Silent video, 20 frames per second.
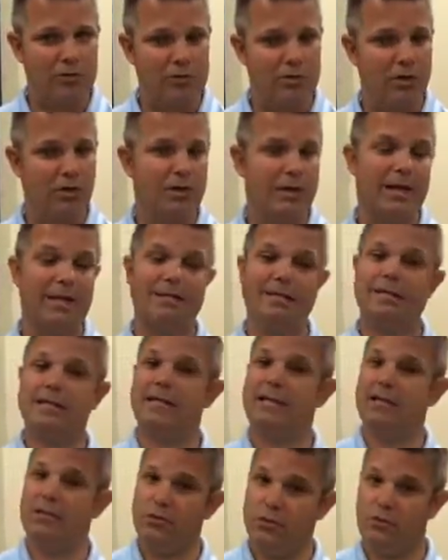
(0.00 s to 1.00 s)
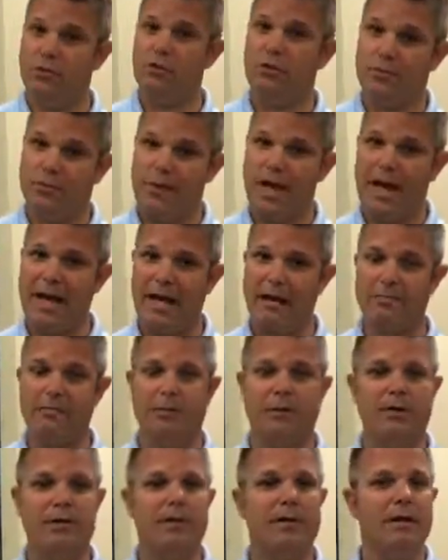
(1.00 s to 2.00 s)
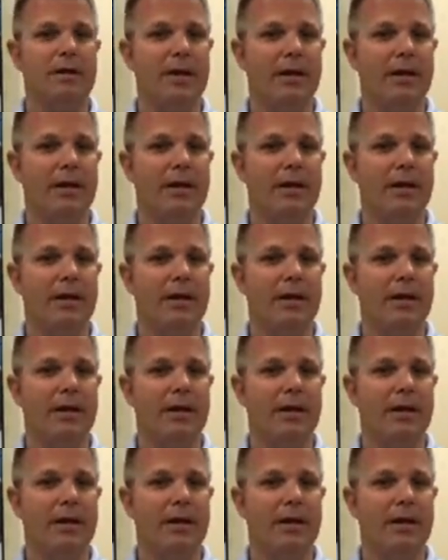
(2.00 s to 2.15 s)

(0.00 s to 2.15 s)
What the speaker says: So yes, indeed, you could pay it, but